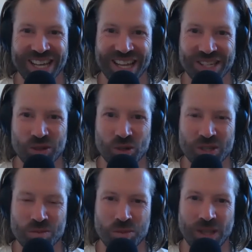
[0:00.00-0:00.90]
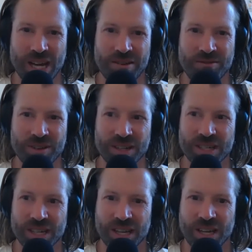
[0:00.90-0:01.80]
that sort of simple life
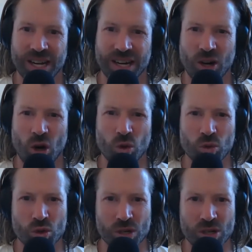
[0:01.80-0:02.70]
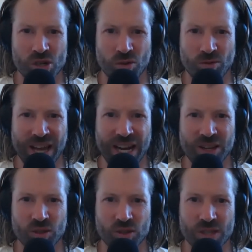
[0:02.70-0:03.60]
and like old traditional
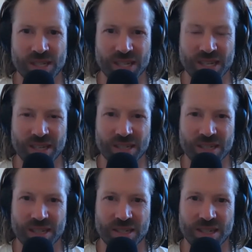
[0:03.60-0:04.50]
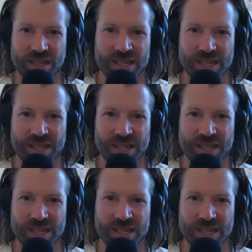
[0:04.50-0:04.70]
values is